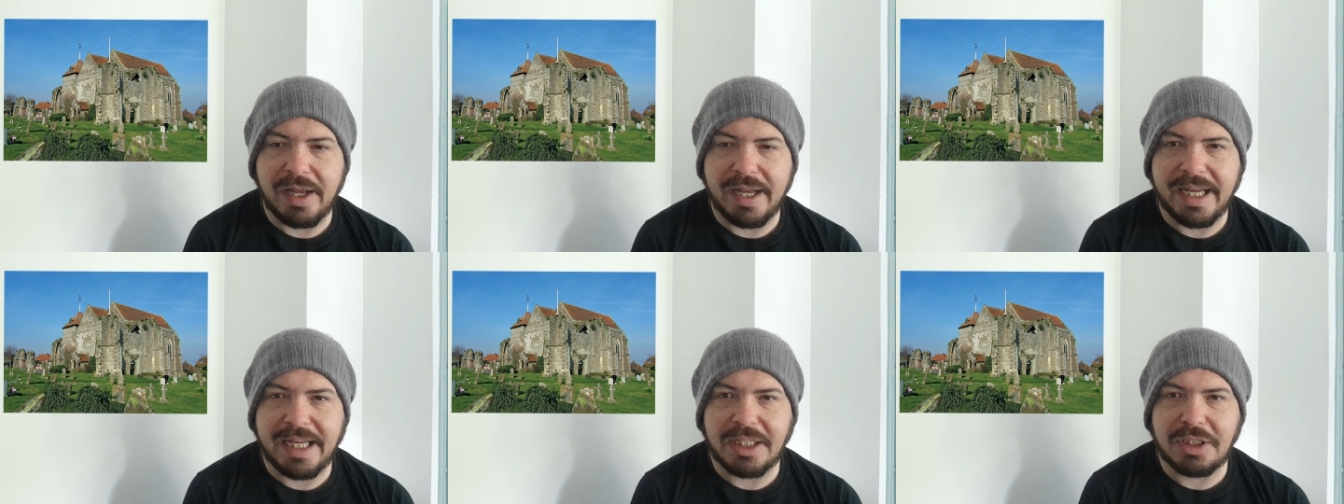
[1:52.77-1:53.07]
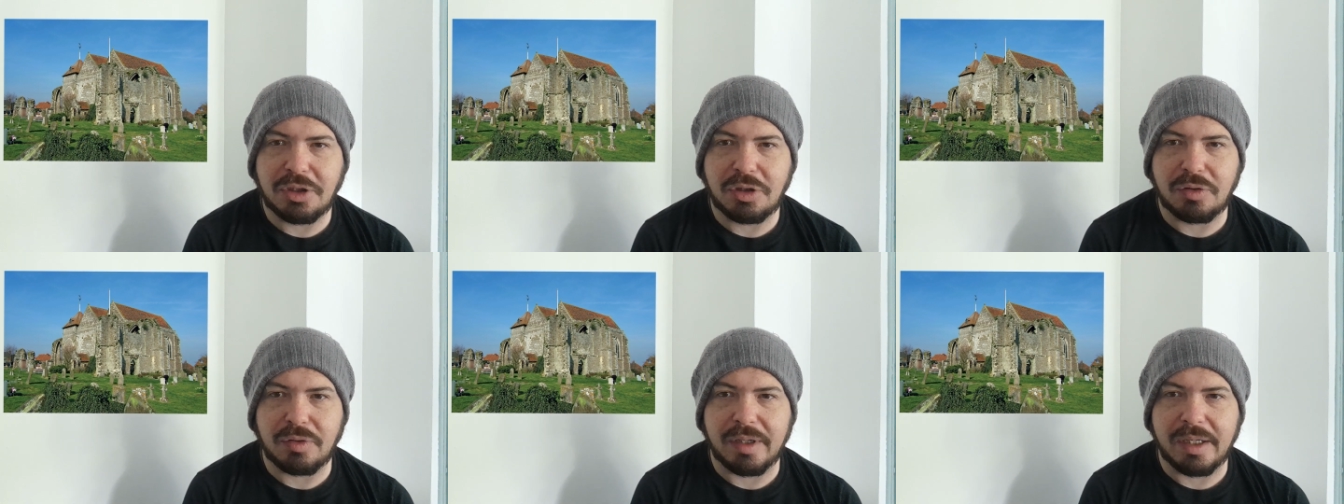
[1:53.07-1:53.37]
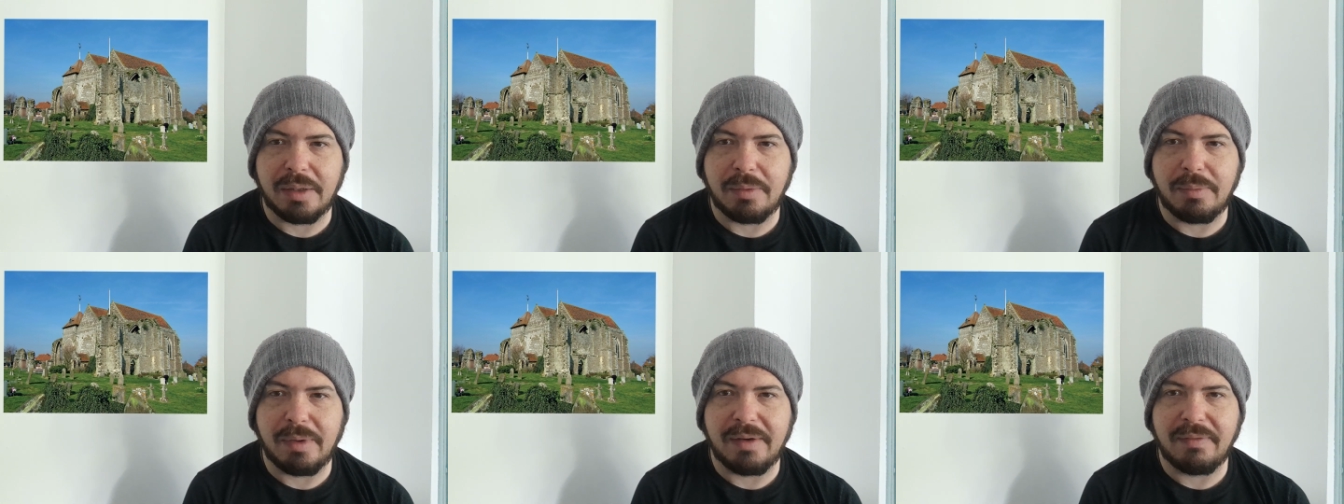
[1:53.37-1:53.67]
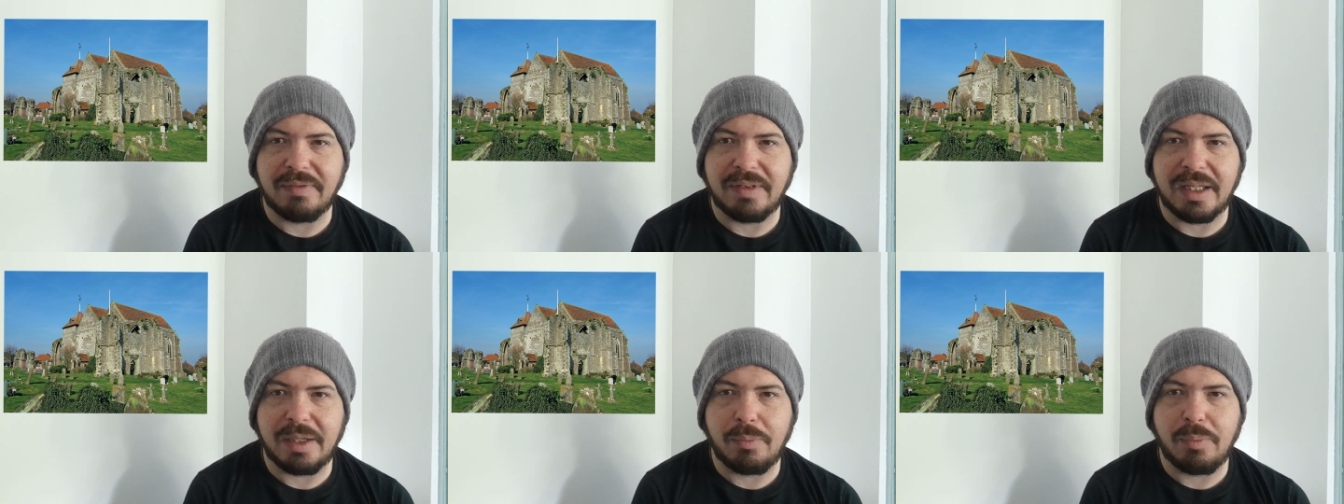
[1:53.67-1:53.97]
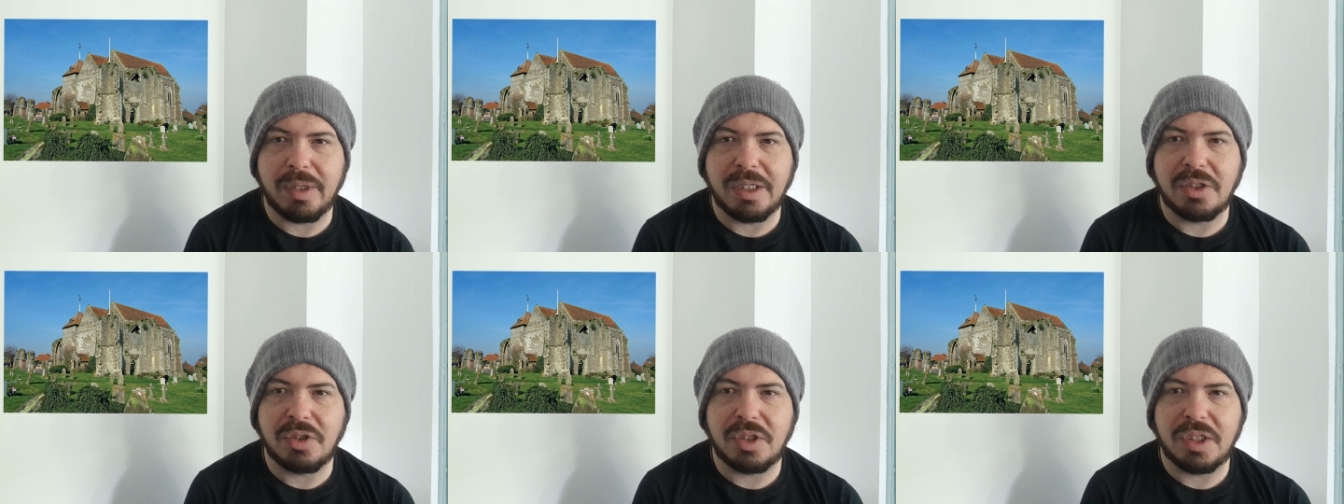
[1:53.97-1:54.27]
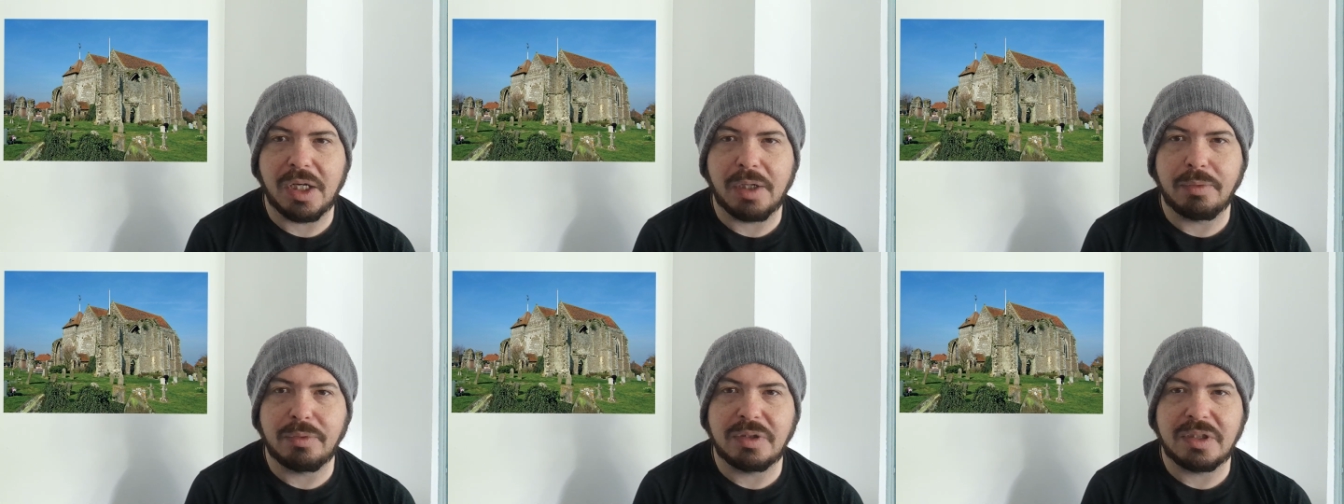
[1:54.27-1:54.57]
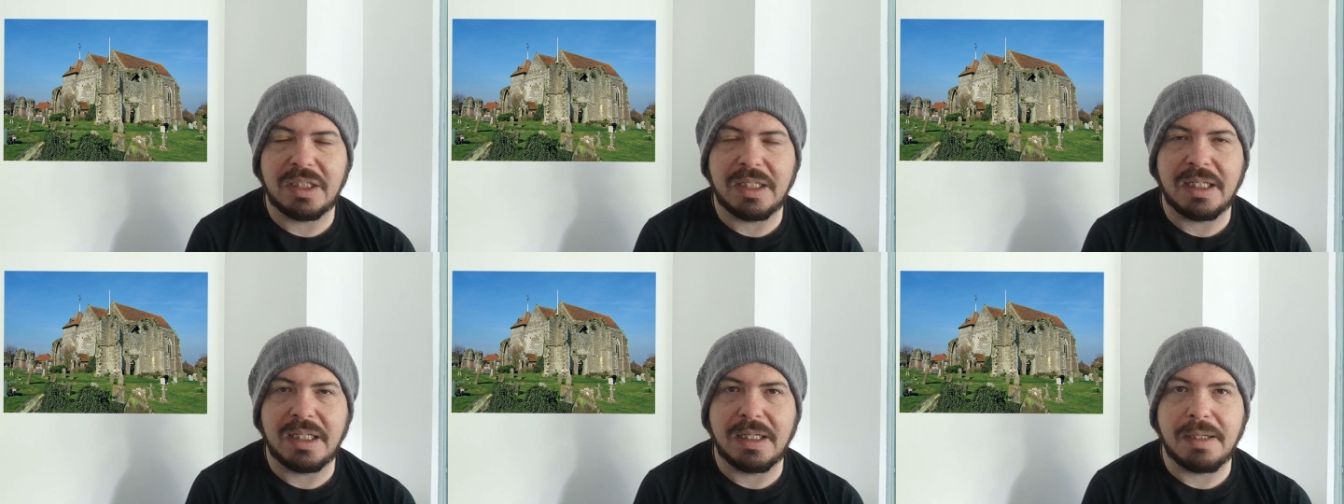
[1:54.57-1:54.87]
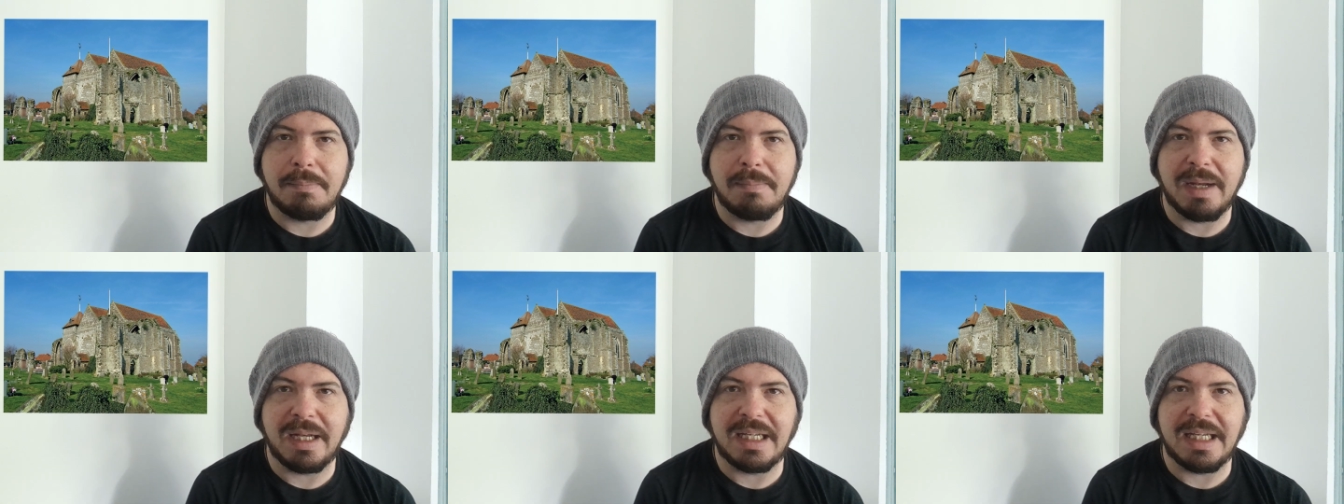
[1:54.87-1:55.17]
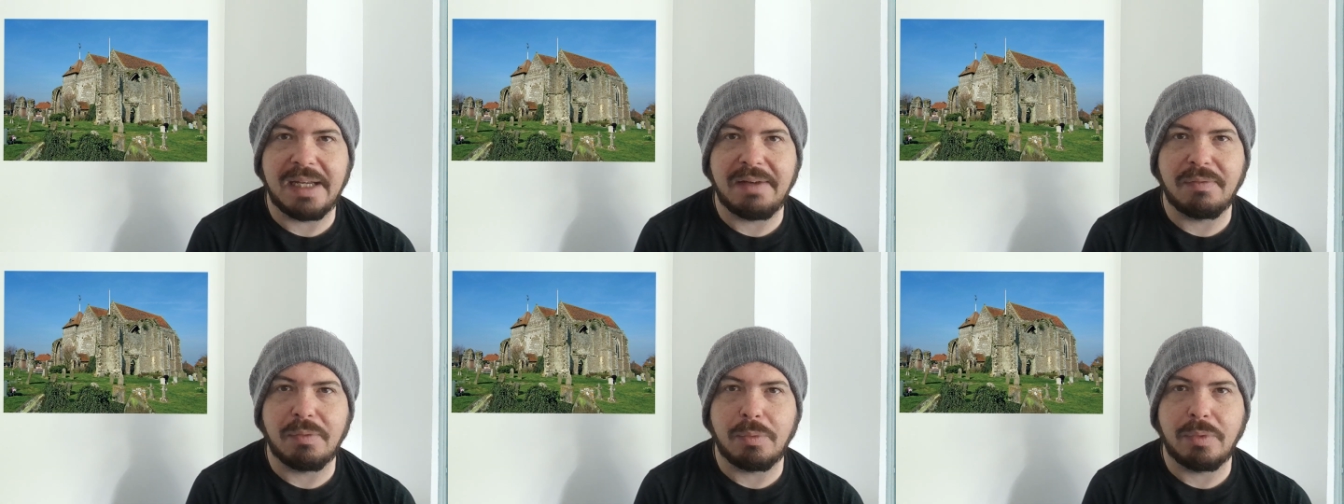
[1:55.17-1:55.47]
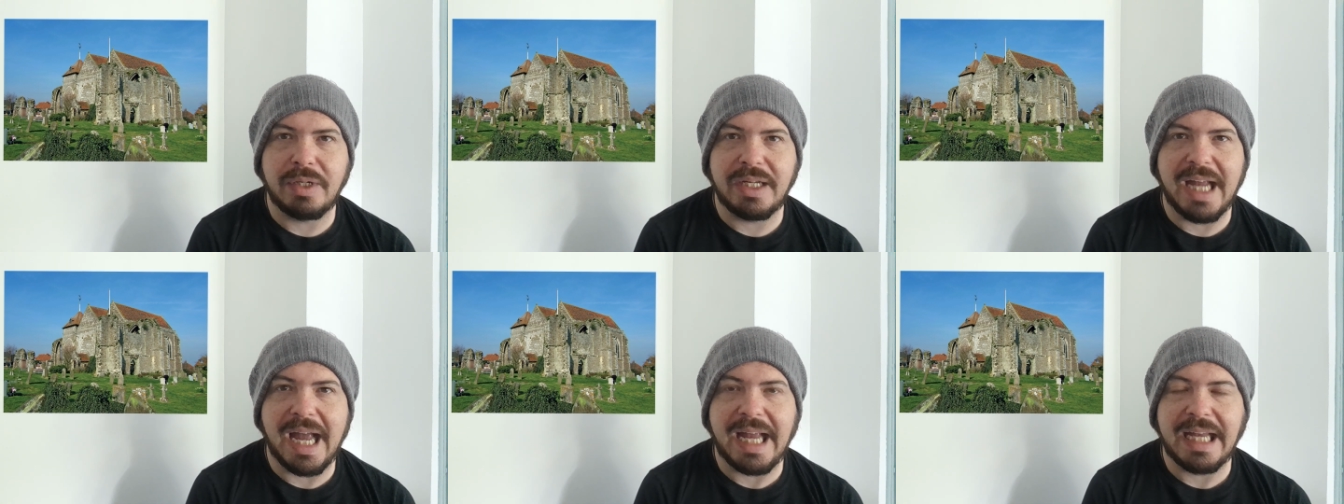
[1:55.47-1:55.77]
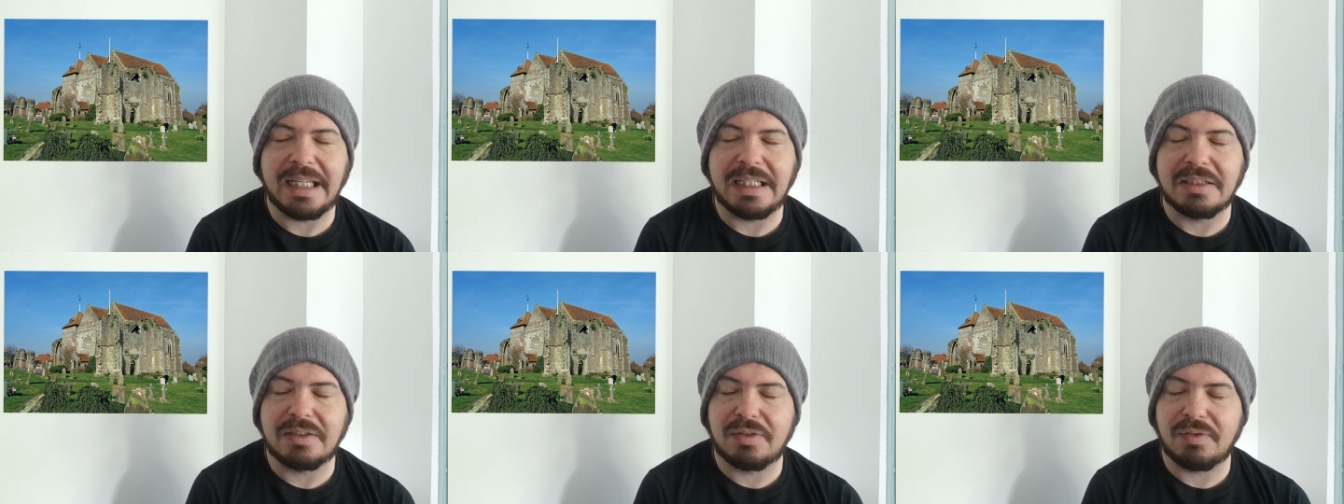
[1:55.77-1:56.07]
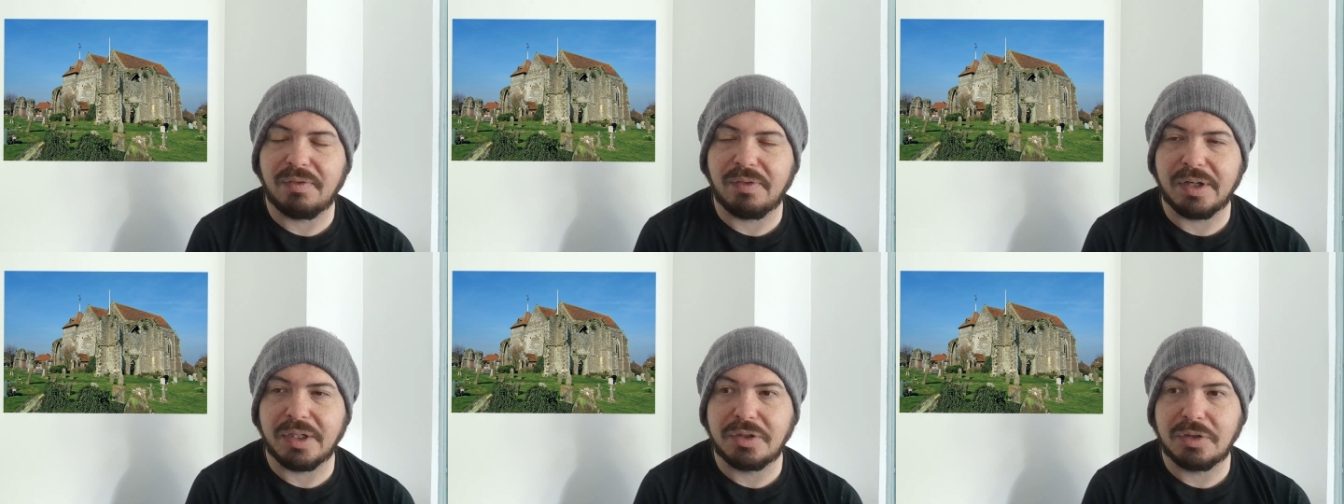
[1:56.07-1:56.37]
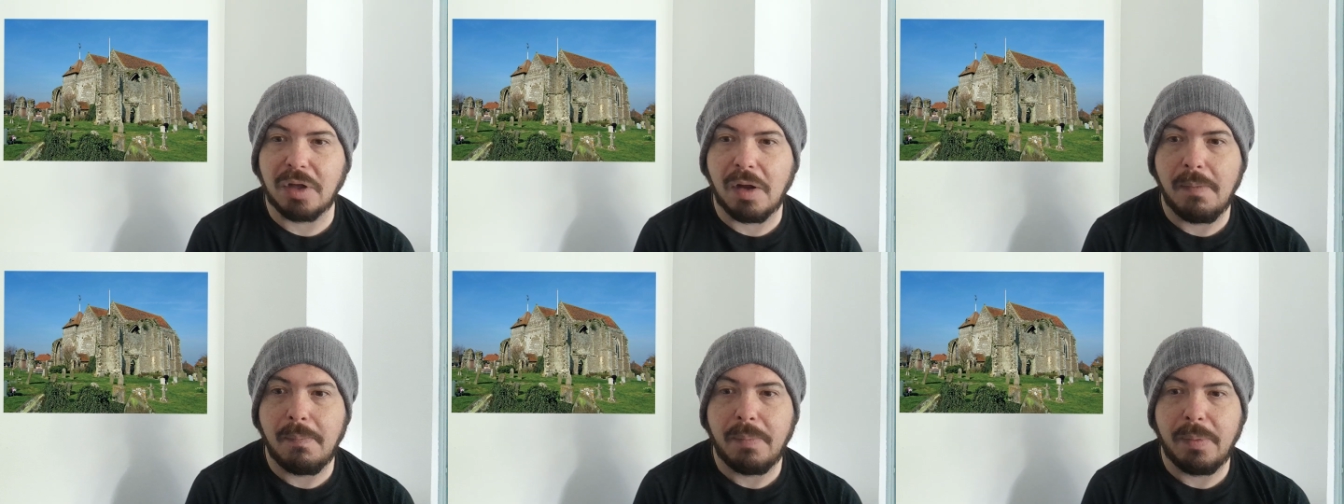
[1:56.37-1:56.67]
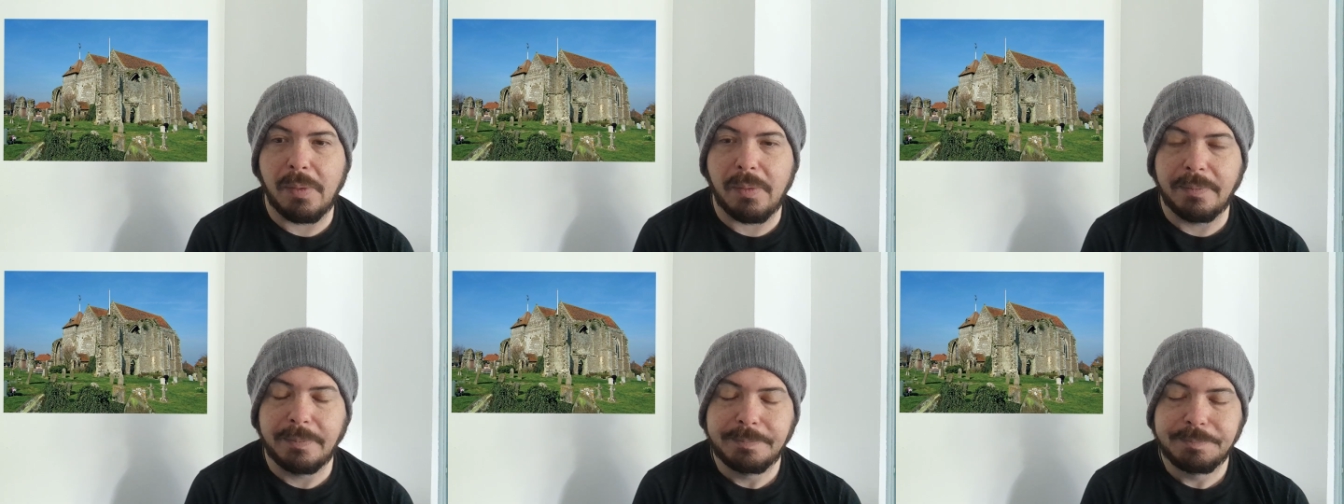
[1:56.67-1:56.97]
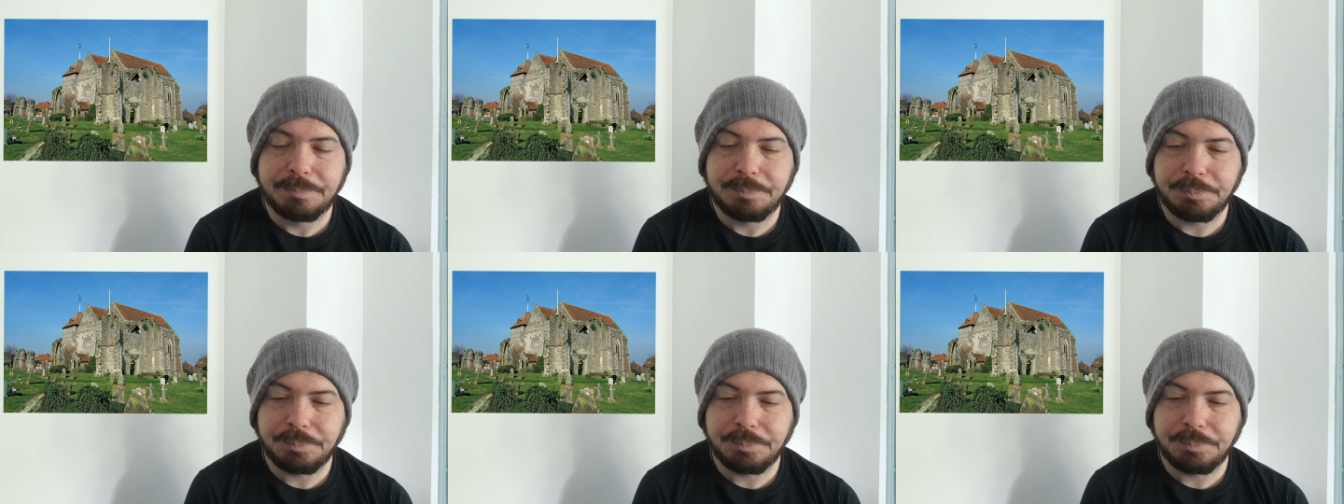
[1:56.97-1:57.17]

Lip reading: history with the Winchelsea medieval gates, for example.